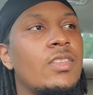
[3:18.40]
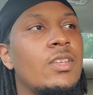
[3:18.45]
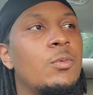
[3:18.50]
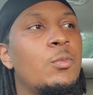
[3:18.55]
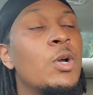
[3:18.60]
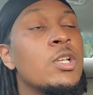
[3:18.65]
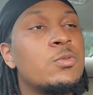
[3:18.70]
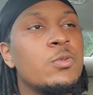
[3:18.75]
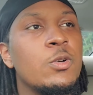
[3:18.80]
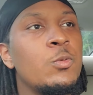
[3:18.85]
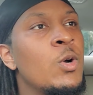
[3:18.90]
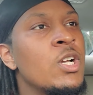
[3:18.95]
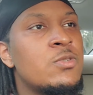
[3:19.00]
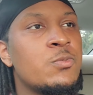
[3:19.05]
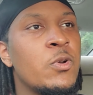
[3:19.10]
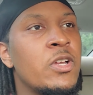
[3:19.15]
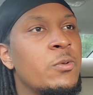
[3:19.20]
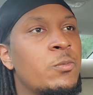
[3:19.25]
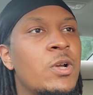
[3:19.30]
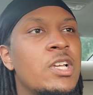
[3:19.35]

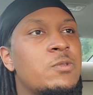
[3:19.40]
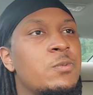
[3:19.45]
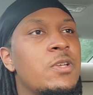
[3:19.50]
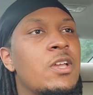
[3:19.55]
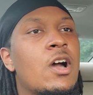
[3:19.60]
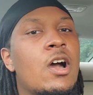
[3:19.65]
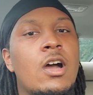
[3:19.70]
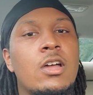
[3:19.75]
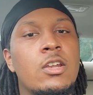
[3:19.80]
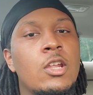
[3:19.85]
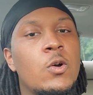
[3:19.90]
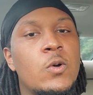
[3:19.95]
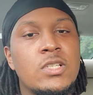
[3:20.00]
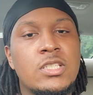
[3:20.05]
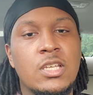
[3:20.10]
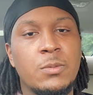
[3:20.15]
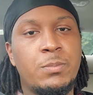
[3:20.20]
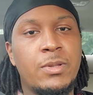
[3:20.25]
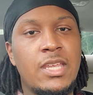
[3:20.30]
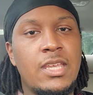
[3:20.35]
which we all know
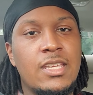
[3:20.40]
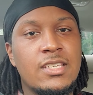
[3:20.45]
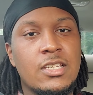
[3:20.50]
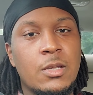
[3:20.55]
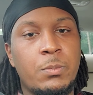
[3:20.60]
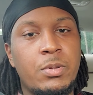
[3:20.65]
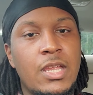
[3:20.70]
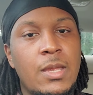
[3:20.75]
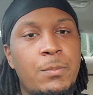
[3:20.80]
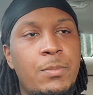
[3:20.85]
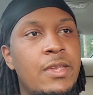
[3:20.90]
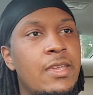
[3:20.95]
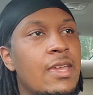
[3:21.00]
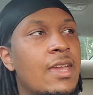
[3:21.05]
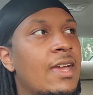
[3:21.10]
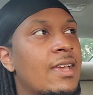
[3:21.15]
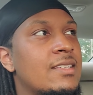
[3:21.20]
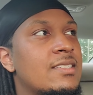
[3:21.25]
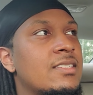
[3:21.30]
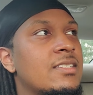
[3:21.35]
is complete
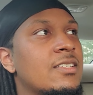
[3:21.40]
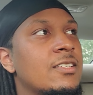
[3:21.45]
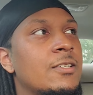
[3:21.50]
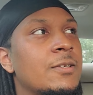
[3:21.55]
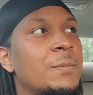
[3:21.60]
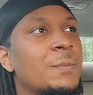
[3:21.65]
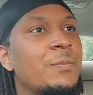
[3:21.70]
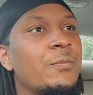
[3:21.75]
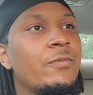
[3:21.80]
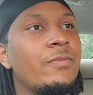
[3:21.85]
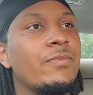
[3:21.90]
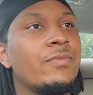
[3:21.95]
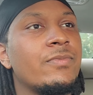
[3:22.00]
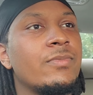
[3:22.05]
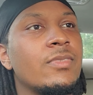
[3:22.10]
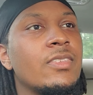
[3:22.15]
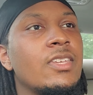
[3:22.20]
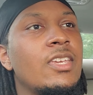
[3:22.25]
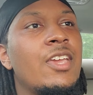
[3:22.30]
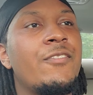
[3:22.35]
BS.
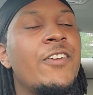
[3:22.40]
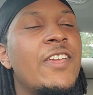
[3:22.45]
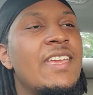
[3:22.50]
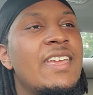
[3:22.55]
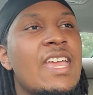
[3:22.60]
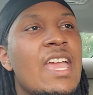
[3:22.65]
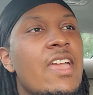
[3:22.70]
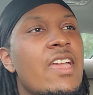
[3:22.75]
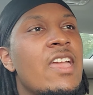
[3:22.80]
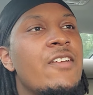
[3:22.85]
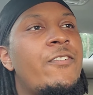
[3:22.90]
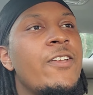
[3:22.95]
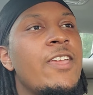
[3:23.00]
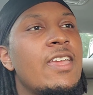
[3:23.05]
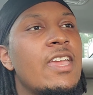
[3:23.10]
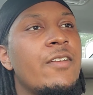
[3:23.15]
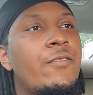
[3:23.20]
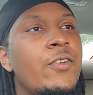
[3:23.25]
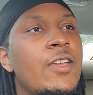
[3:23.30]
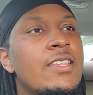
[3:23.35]

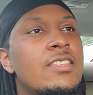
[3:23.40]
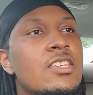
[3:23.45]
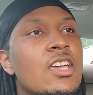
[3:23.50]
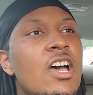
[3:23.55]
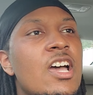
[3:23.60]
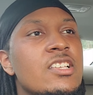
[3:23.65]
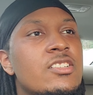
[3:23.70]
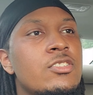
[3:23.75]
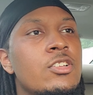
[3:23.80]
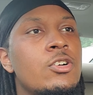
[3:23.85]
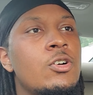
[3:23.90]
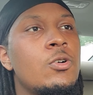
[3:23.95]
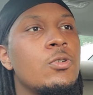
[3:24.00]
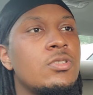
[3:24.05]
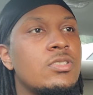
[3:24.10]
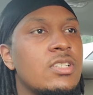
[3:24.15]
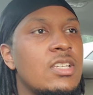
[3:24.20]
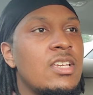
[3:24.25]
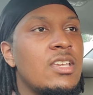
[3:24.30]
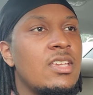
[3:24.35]
If he does
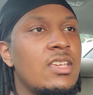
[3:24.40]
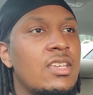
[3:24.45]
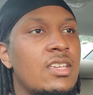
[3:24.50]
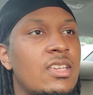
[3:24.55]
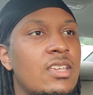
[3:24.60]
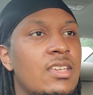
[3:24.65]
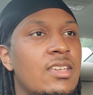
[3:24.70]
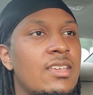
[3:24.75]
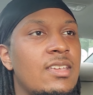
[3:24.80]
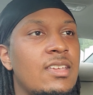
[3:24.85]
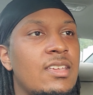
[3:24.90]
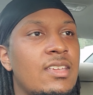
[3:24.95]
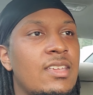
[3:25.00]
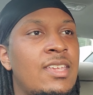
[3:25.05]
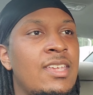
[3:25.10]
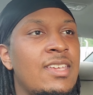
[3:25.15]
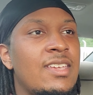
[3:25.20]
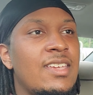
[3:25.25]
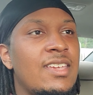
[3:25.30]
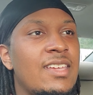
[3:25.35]
lose,
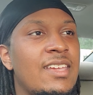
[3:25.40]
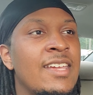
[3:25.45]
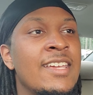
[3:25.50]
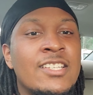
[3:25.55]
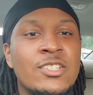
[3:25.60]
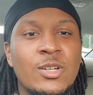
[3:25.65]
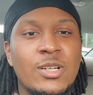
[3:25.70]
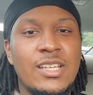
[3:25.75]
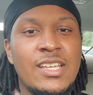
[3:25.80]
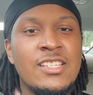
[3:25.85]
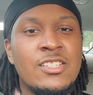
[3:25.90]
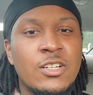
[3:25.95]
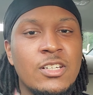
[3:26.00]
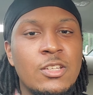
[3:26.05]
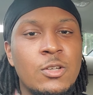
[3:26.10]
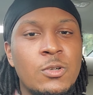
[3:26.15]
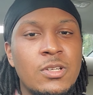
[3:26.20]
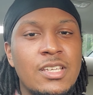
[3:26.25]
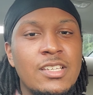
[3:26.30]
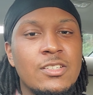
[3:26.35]
he's
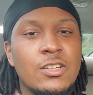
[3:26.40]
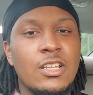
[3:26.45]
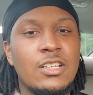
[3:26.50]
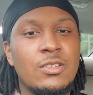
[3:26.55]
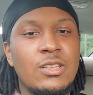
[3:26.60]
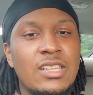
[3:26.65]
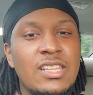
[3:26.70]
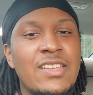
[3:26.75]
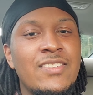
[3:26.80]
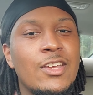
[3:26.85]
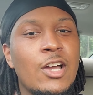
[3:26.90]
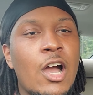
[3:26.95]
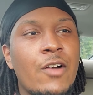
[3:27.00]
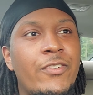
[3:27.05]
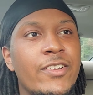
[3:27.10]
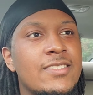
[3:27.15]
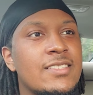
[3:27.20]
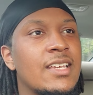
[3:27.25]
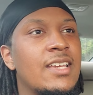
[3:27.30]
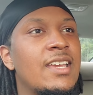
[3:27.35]
gonna leave the
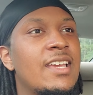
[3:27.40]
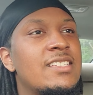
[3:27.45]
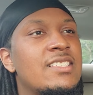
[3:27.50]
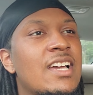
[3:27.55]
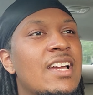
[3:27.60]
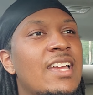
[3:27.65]
office. He's